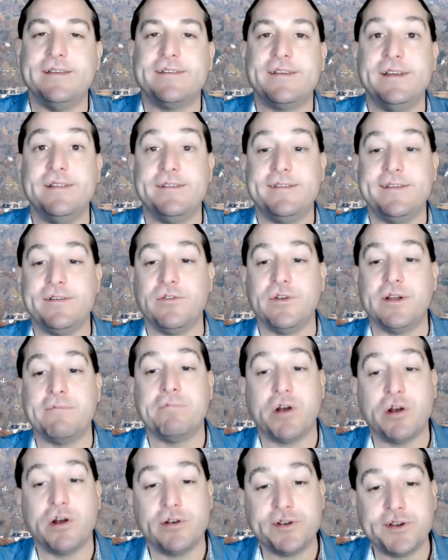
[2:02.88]
is
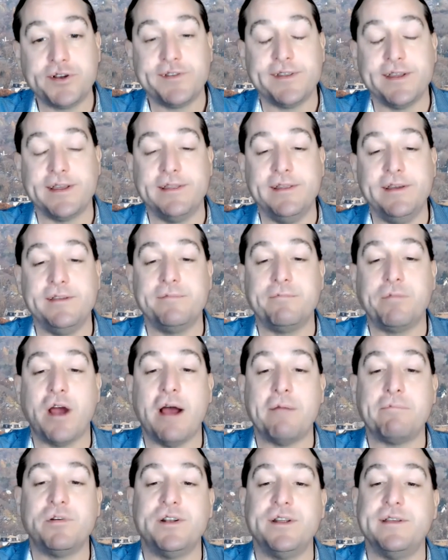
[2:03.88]
considering purchasing these
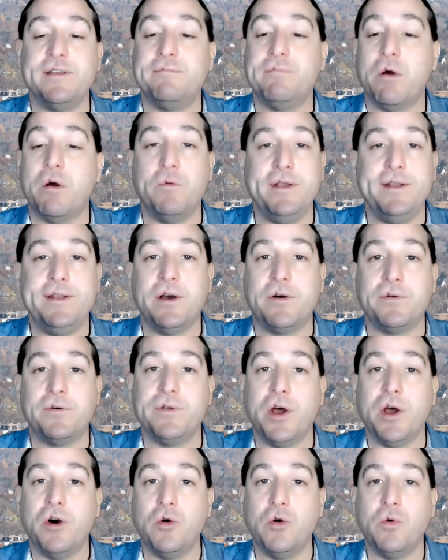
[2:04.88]
properties, but we
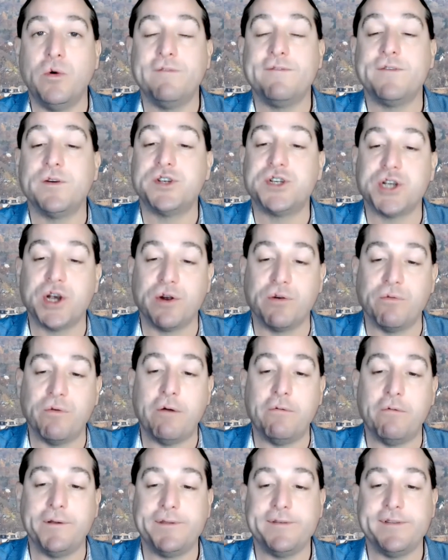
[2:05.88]
don't know for sure
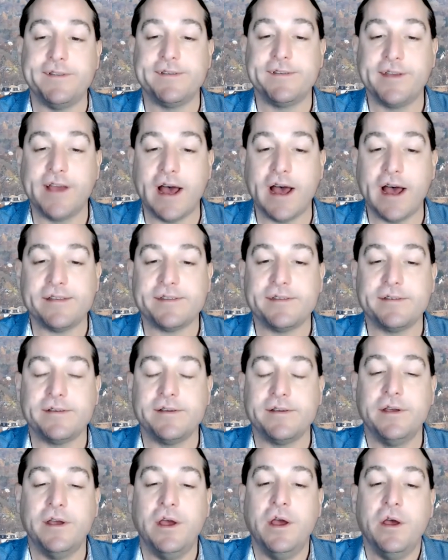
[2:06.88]
what was discussed.
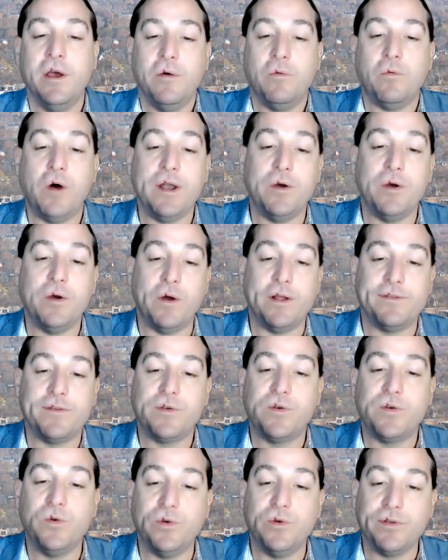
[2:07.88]
101
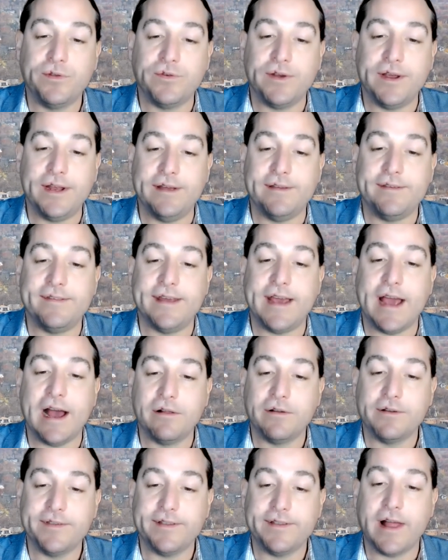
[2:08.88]
School Street is the
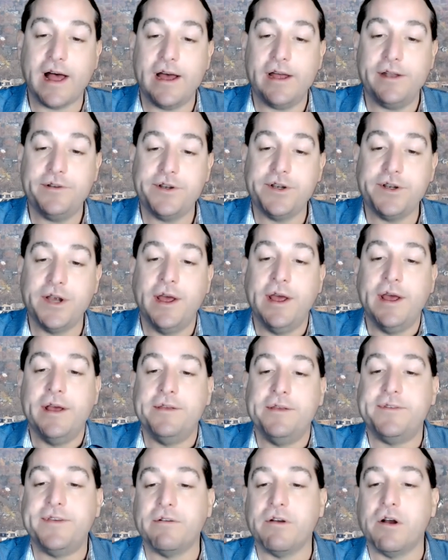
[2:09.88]
Elks Lodge.
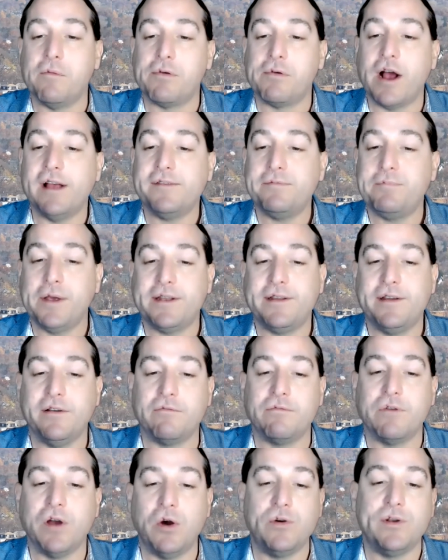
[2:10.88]
Zero Prospect
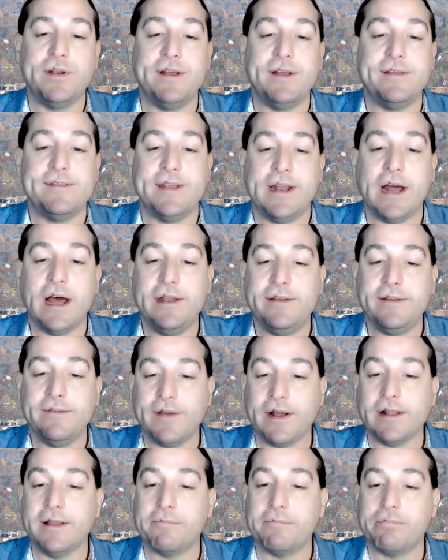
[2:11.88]
Hill Road is an
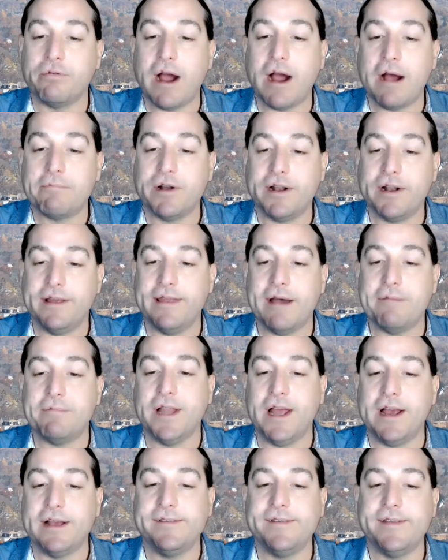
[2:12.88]
undeveloped property that
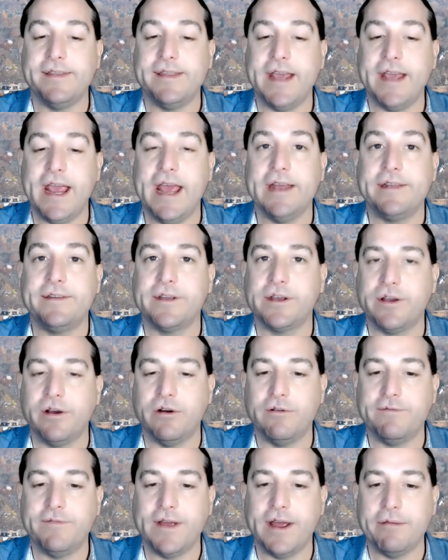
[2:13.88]
belongs to the
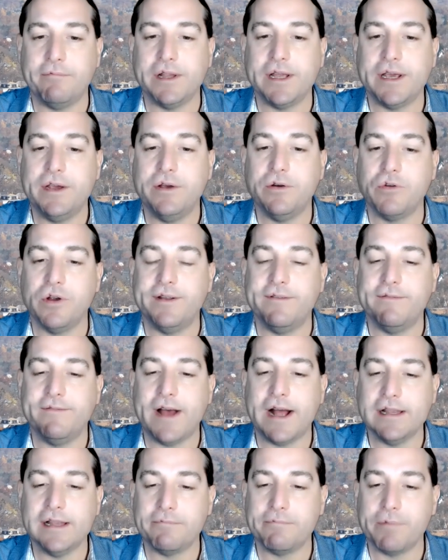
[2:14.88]
Antico family, who are
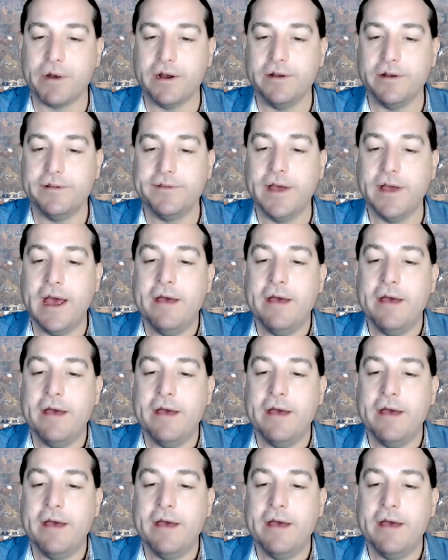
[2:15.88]
developers,